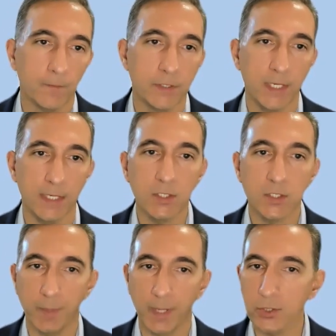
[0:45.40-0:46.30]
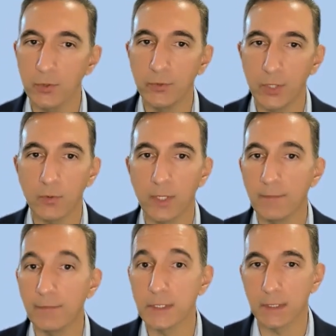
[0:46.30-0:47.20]
Take special note
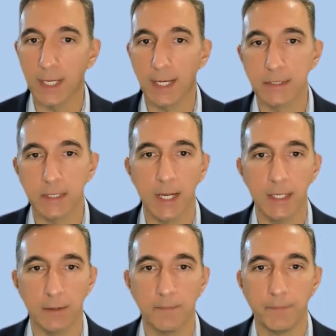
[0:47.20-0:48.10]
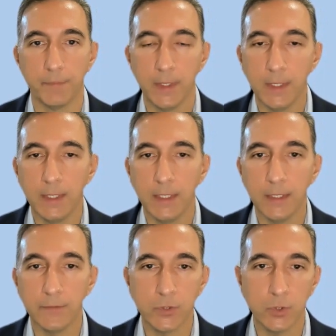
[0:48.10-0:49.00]
of this last item.
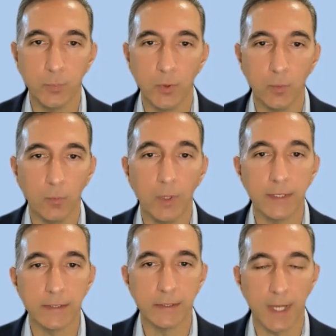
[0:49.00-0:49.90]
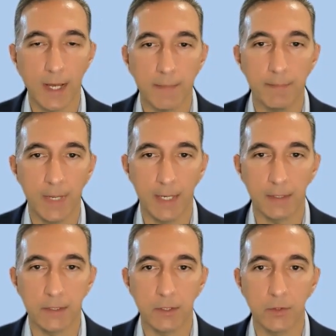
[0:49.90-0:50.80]
If 2.1 is not
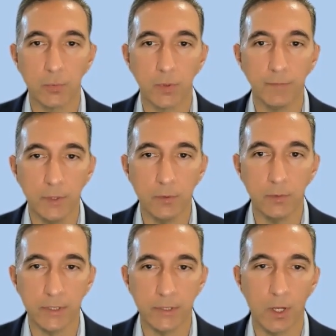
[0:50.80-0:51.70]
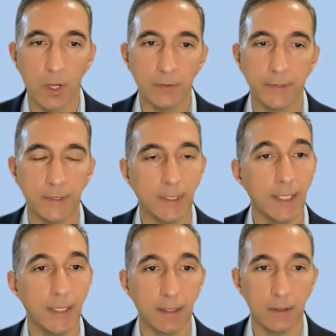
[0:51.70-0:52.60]
met, the review is halted
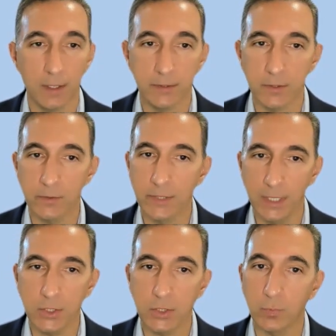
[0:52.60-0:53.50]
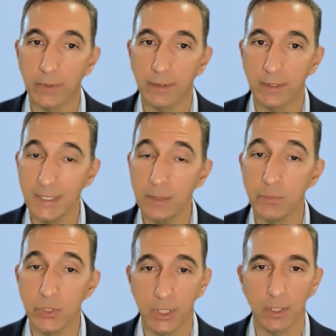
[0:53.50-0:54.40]
and a consultation with the team
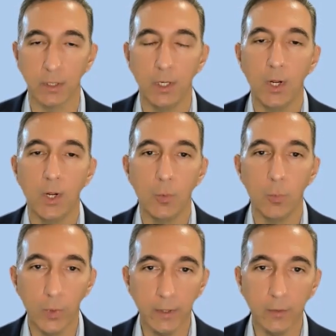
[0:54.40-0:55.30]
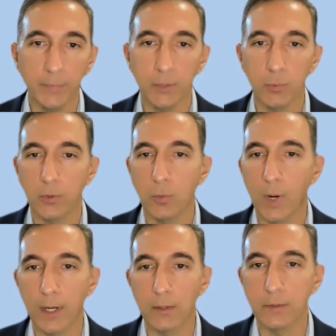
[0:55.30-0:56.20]
chair will be
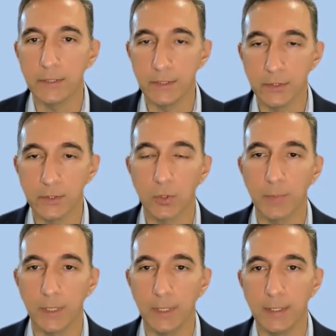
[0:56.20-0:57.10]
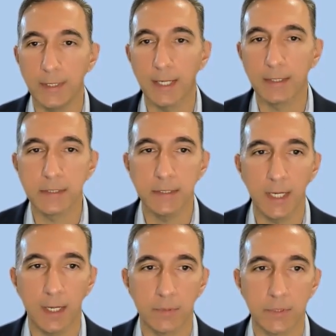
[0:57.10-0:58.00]
required to determine next
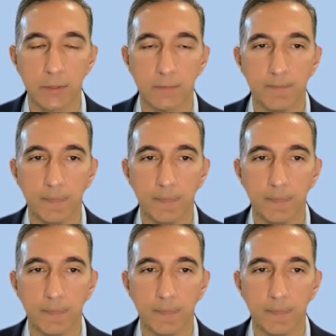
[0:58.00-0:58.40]
steps.